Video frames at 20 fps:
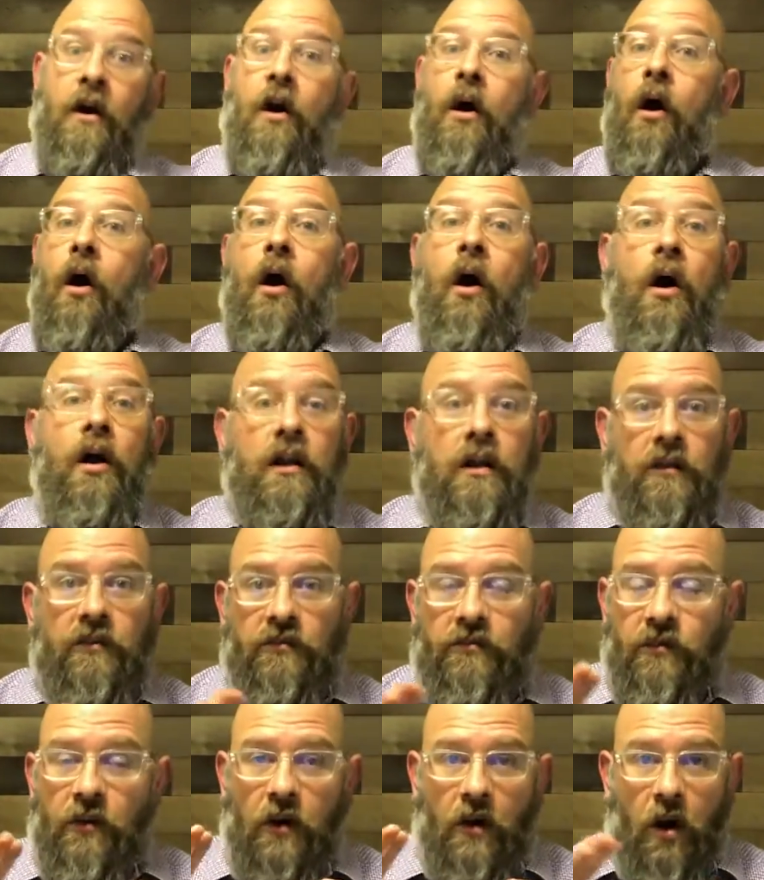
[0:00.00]
all
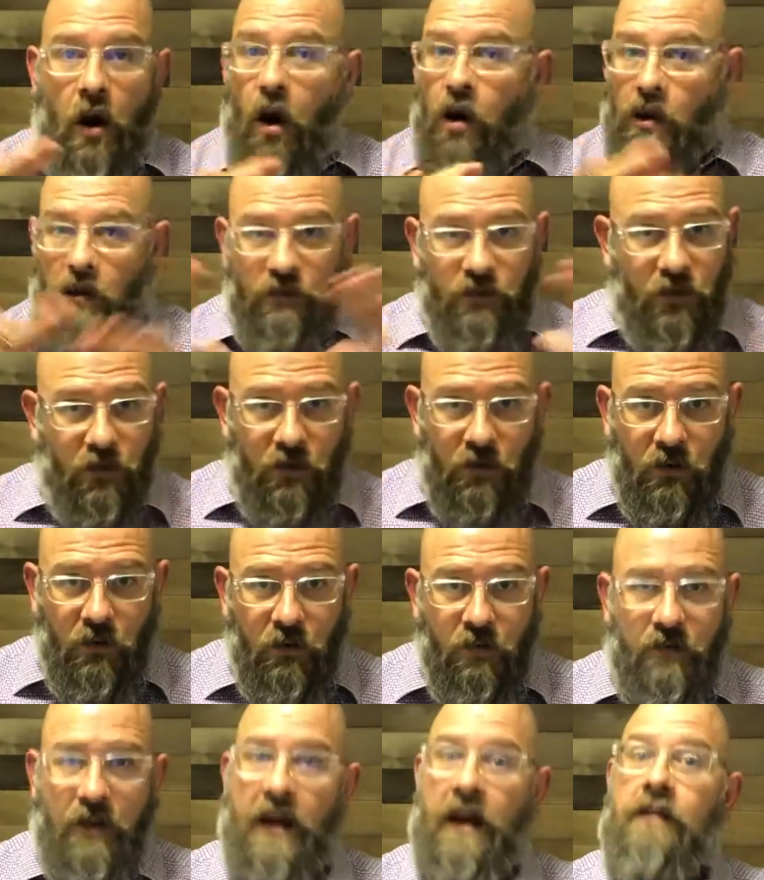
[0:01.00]
of
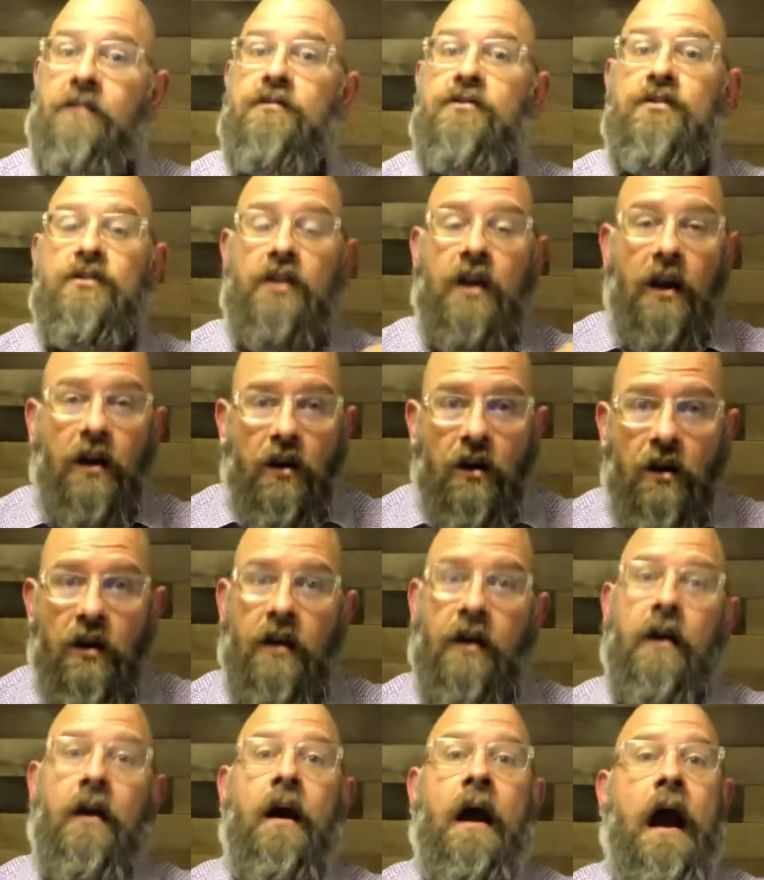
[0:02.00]
you that have
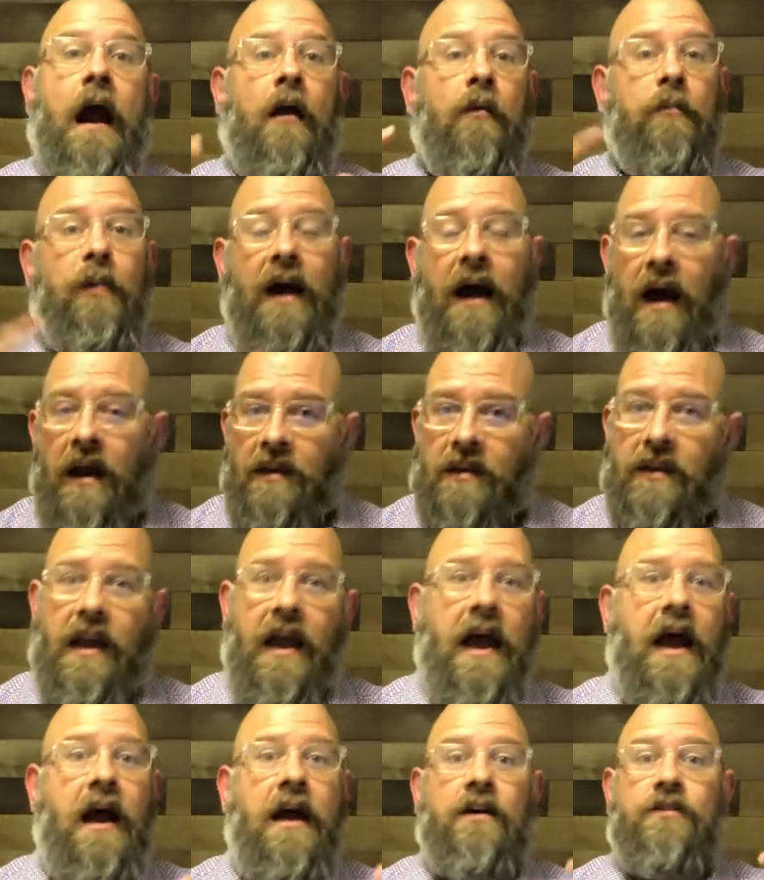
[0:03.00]
shared our
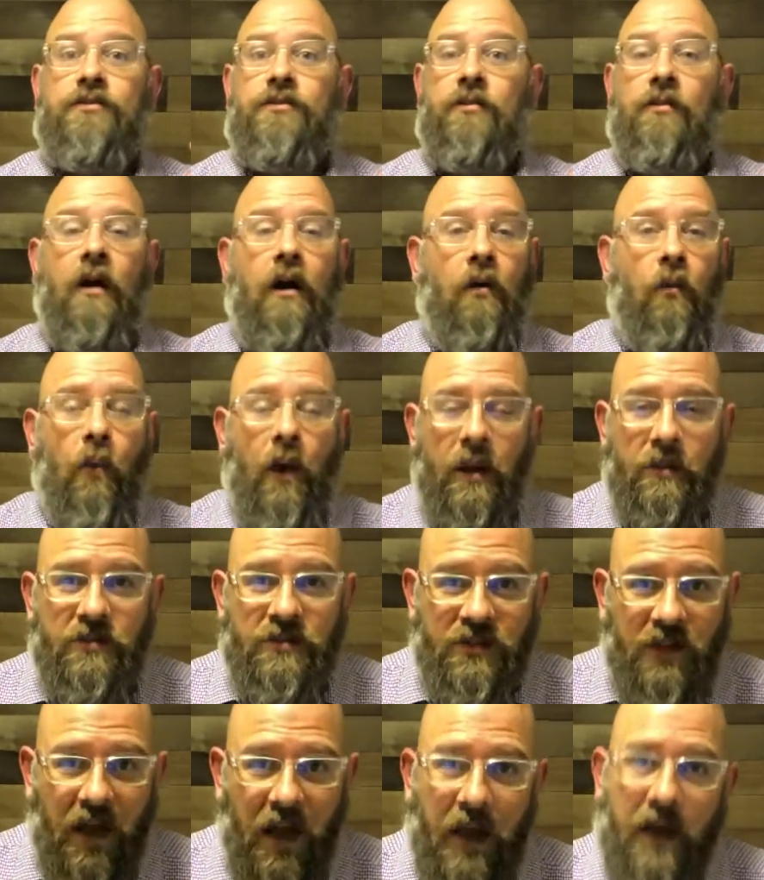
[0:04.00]
podcast or our
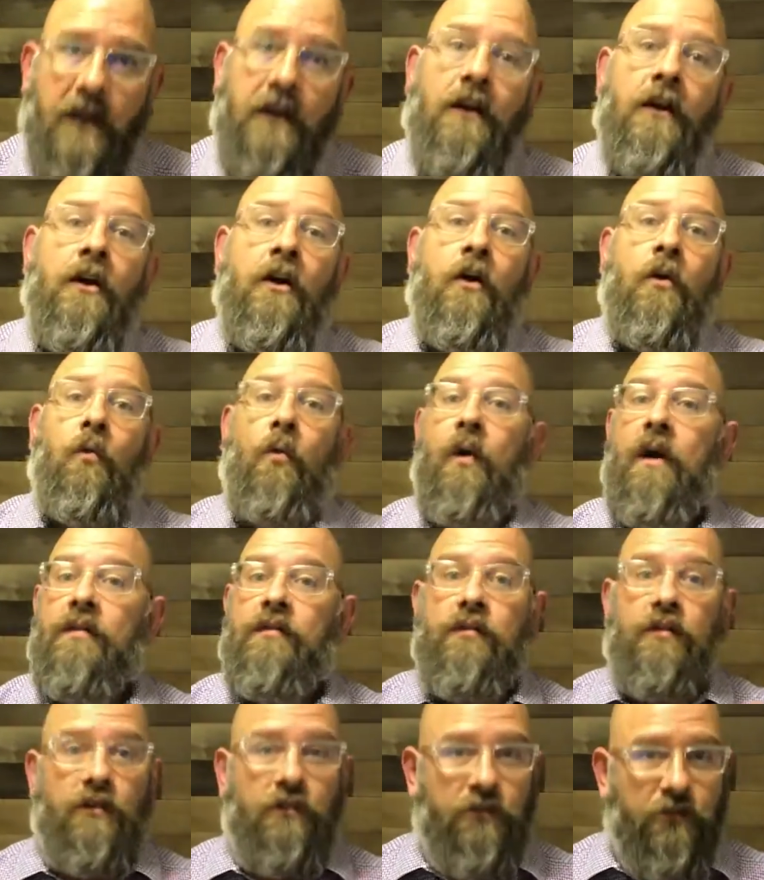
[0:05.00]
website
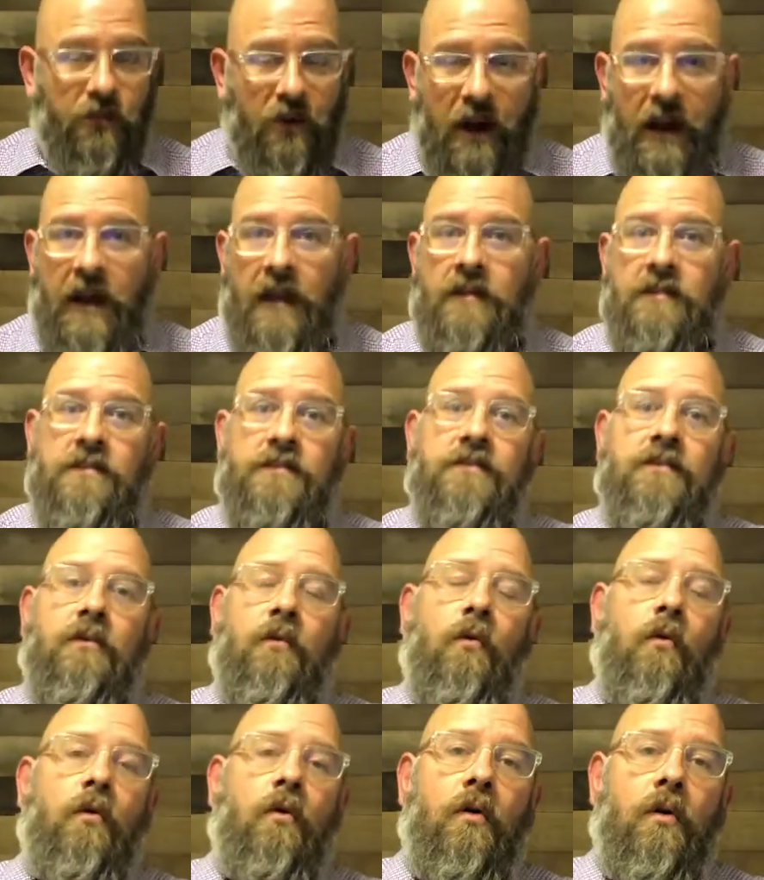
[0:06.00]
with your friends,
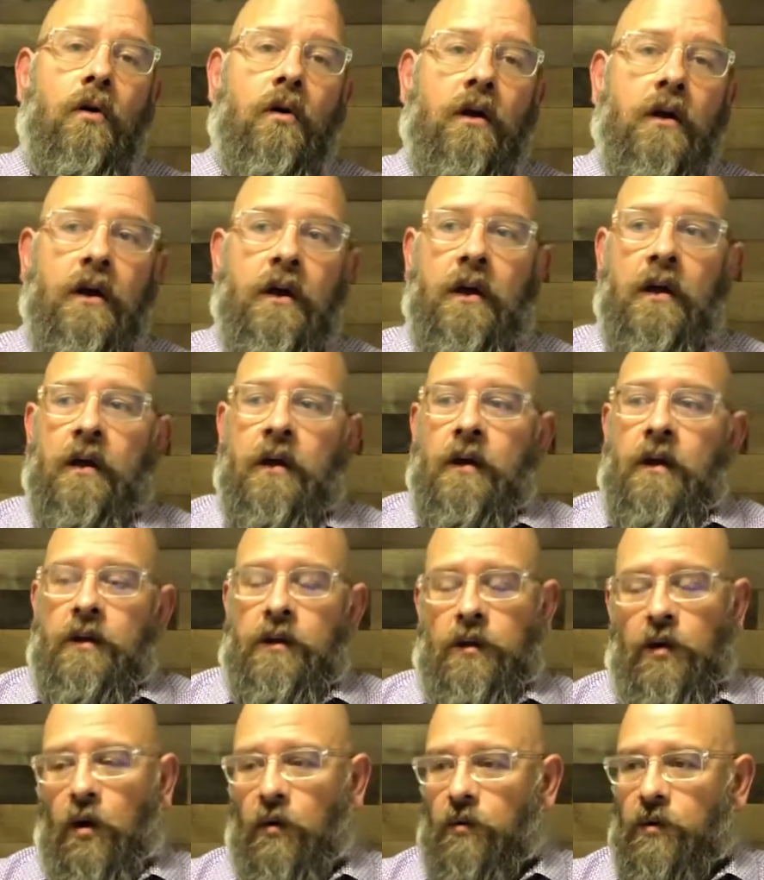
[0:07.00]
or
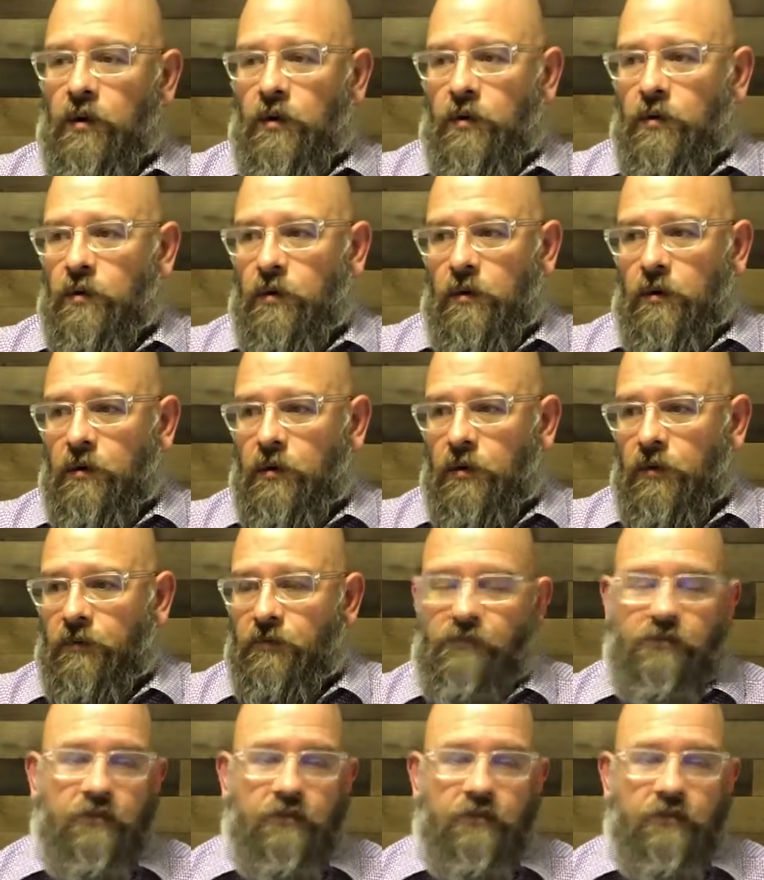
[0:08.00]
you know, your